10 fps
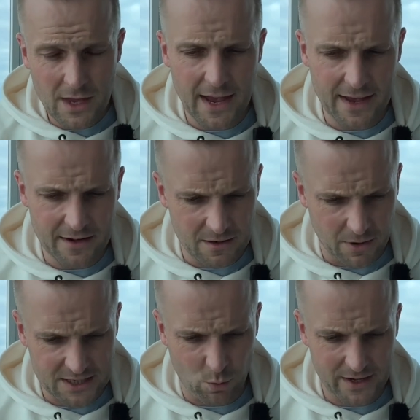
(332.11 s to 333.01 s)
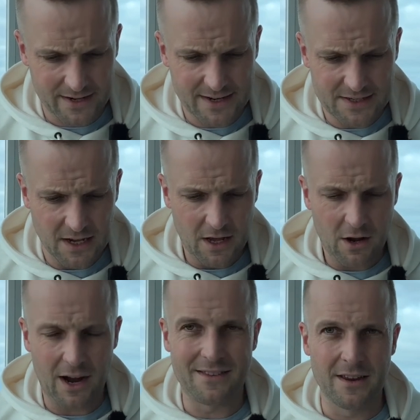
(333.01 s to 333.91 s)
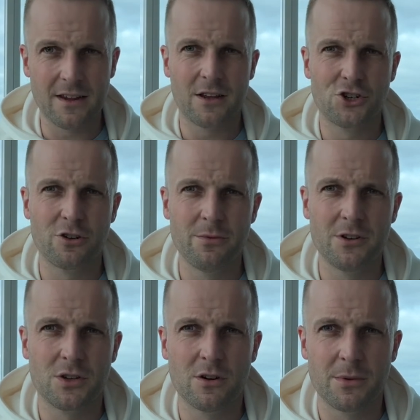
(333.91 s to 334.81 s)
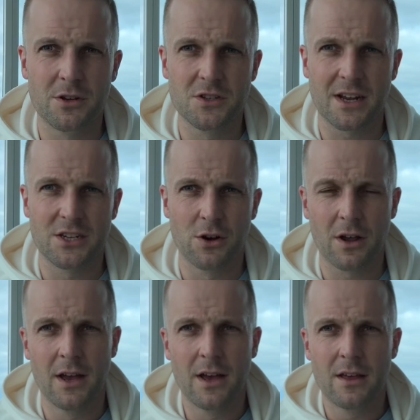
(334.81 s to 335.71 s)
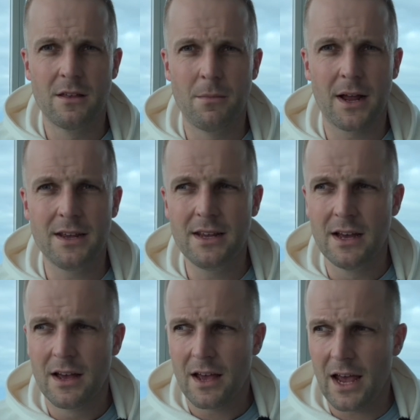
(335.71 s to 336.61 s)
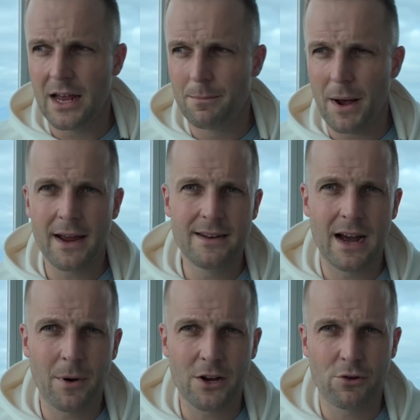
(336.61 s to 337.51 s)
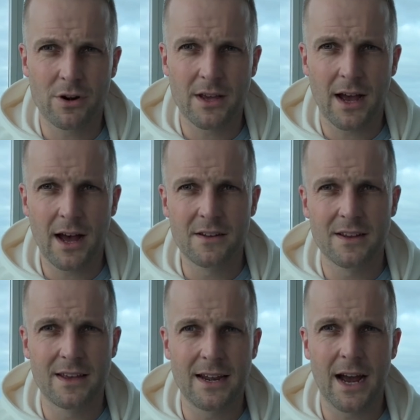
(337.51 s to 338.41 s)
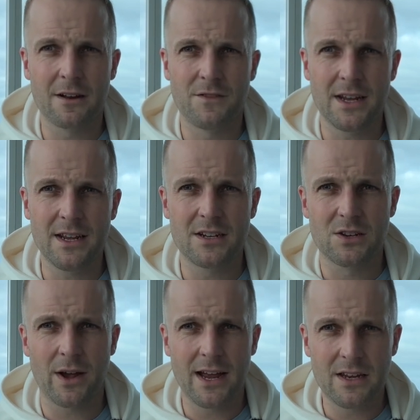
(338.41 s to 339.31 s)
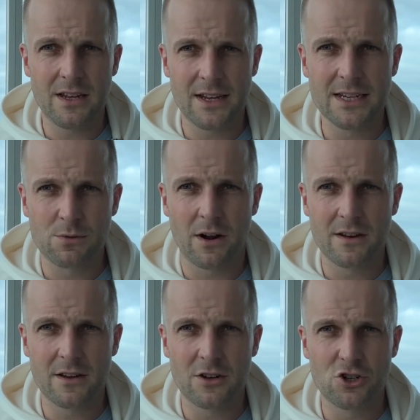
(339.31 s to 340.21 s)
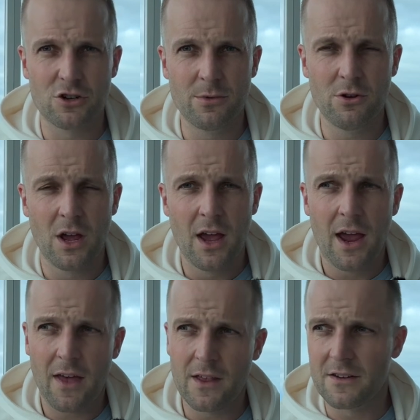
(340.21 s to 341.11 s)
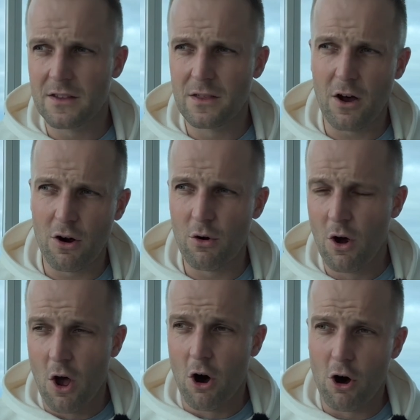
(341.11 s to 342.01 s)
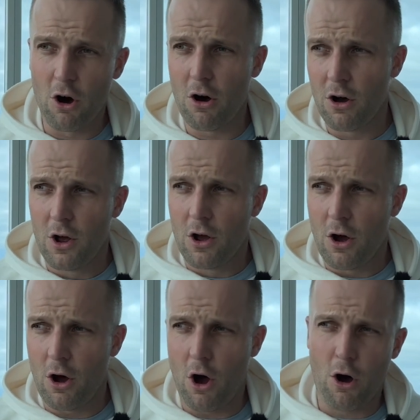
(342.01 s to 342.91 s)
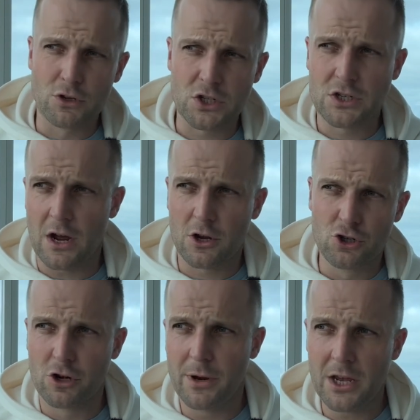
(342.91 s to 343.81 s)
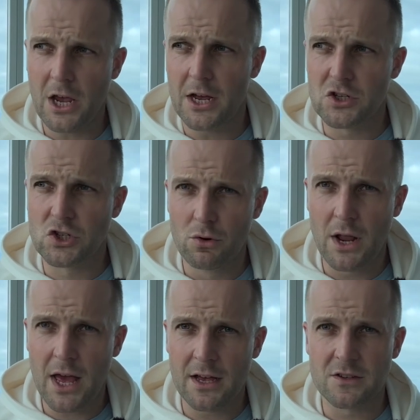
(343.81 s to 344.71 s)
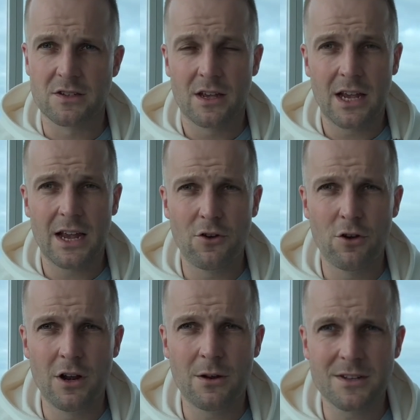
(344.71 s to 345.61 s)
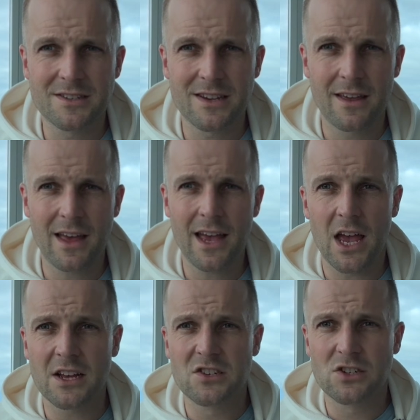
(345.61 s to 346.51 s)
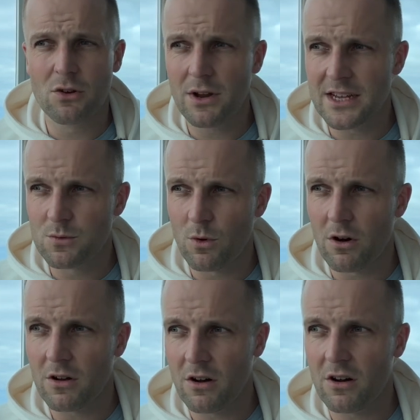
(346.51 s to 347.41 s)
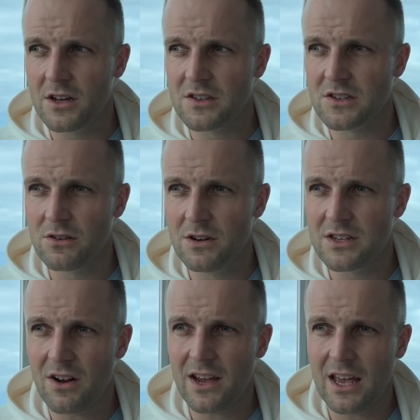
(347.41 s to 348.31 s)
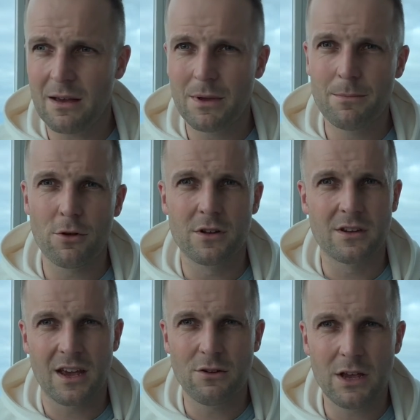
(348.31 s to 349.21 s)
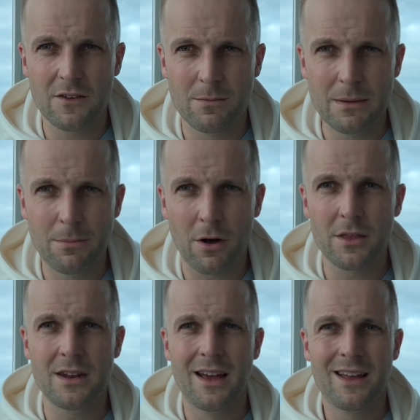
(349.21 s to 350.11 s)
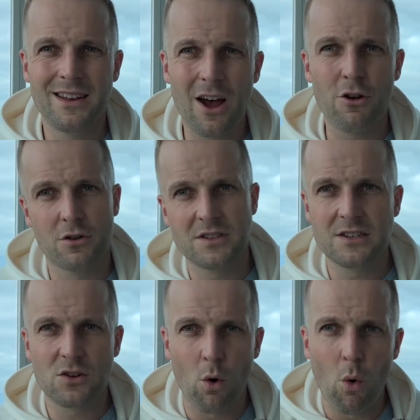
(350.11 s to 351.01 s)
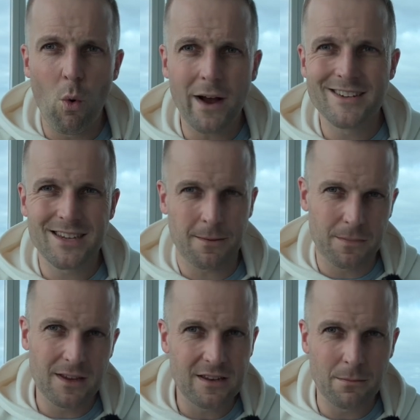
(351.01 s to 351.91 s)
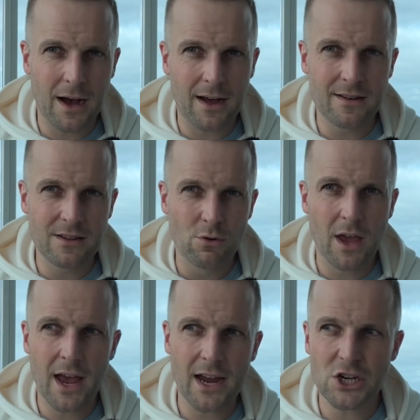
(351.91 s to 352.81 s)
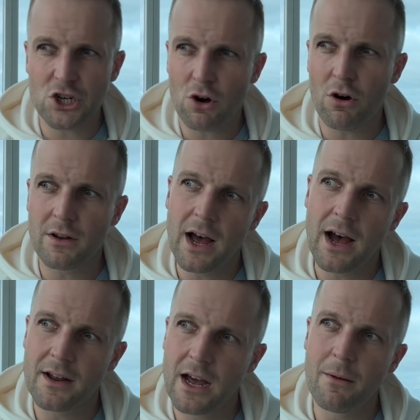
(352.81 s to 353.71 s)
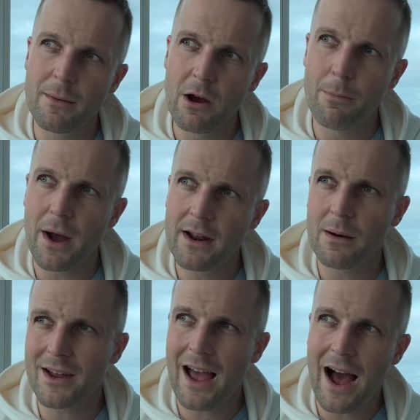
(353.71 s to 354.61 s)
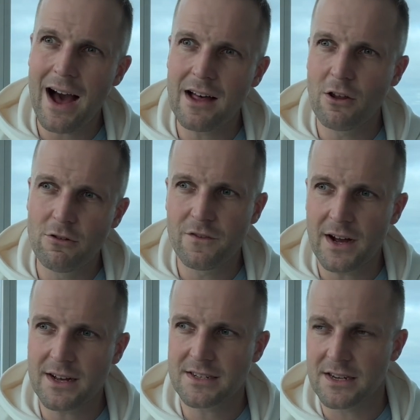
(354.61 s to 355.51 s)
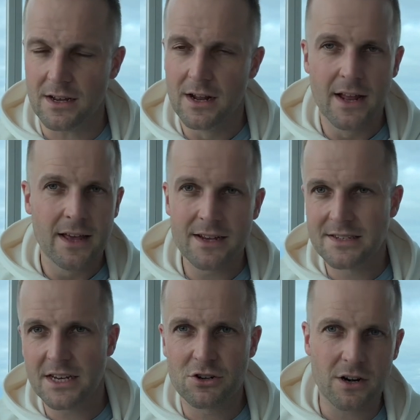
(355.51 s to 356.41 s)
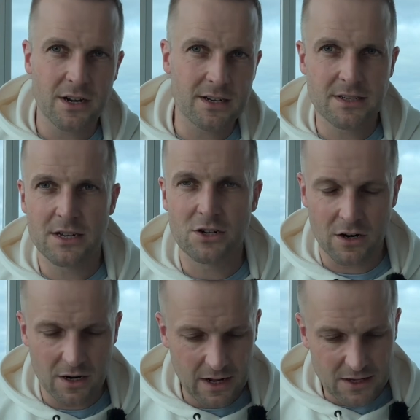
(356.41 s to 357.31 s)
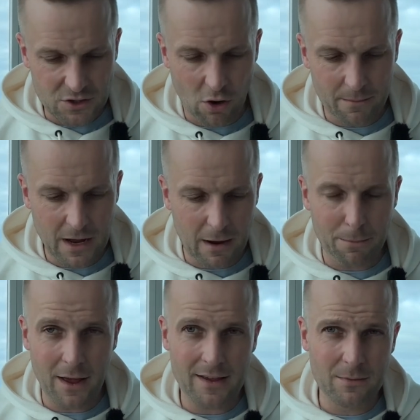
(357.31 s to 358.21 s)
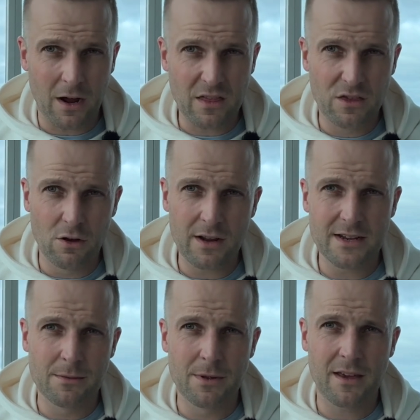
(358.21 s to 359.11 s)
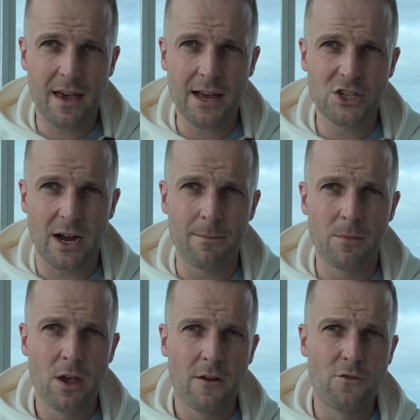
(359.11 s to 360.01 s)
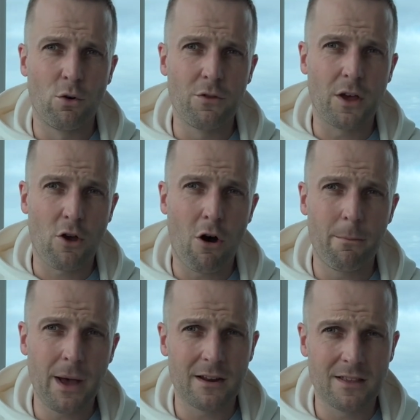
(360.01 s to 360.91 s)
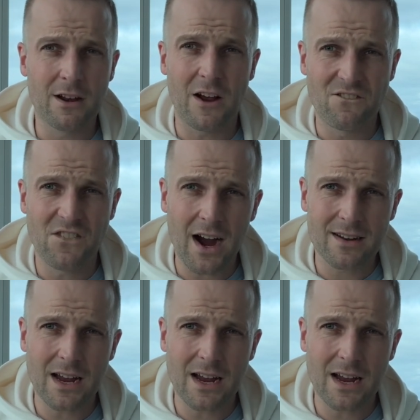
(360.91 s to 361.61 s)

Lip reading: And in my 20s, I didn't contribute to it because I took the money and paid down my credit card to get out of debt. So I had years where I didn't contribute. And then I did the whole, oh, I'll just start contributing as soon as. Ever heard anyone say that? As soon as what? Oh, as soon as I can be bothered. Can you ever be bothered? No, because there's always something demanding your cash. Oh, no, now maybe I'll pay down my car loan faster, etc., etc. So I'm now playing in my 30s a bit of catch up for the compounding that I fucked